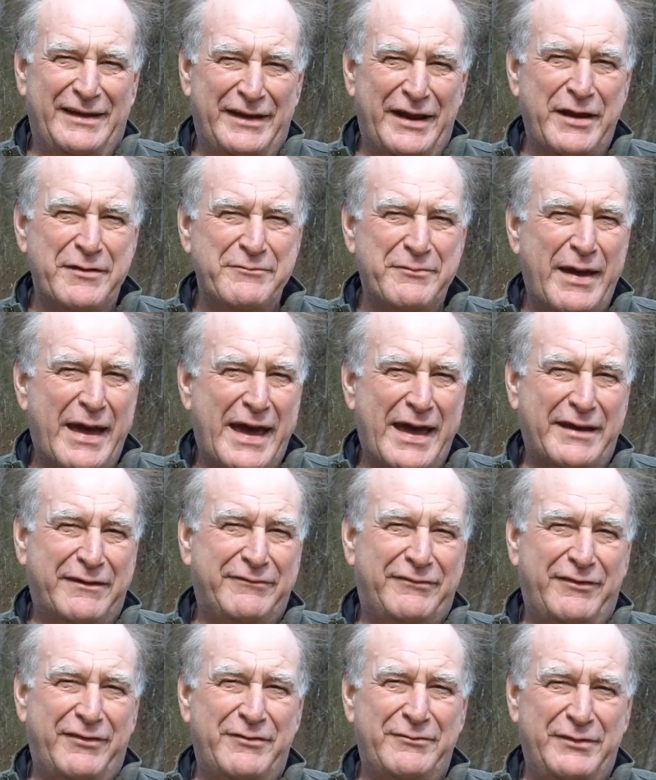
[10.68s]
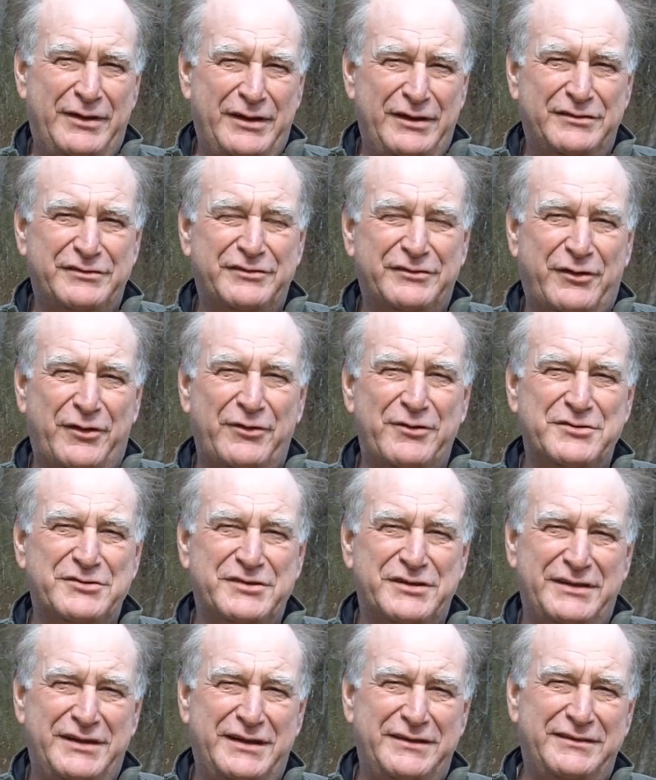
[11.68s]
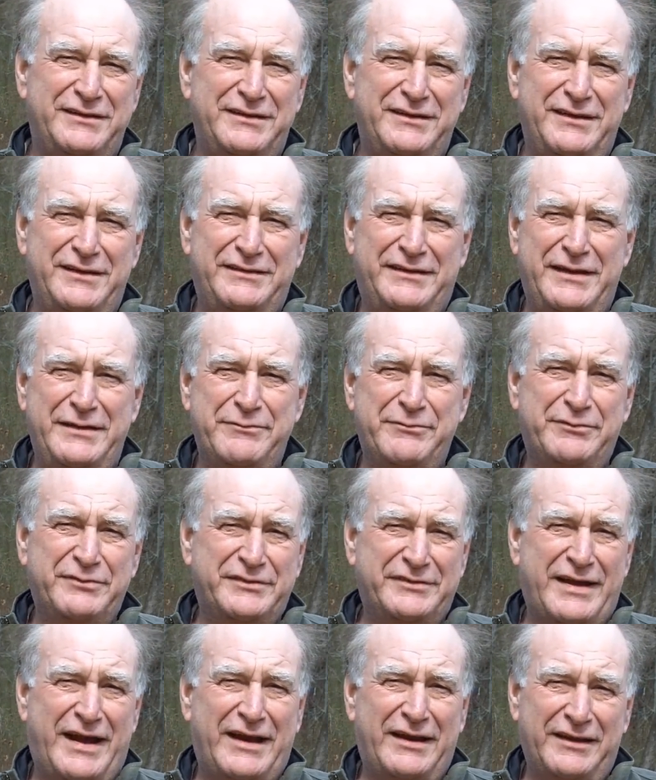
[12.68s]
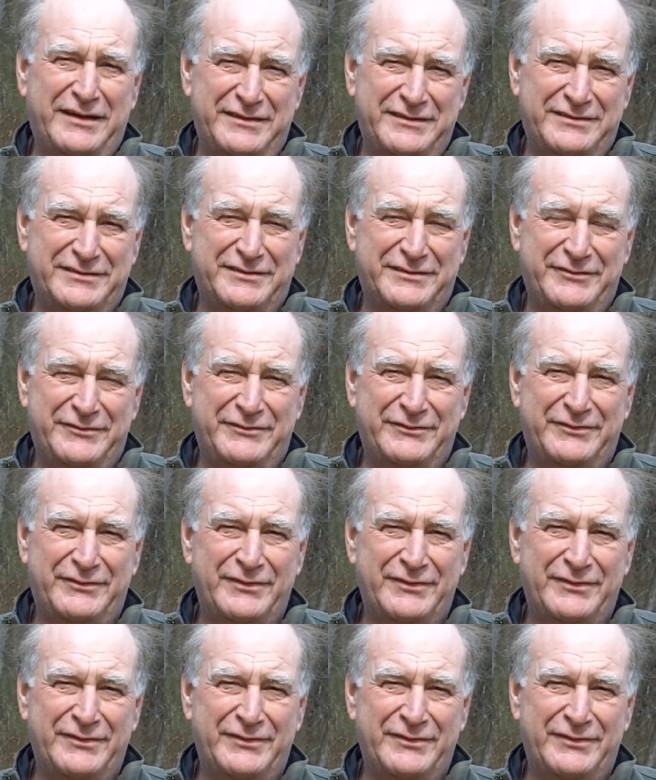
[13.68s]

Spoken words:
and I'm back from an excursion into the deep silence.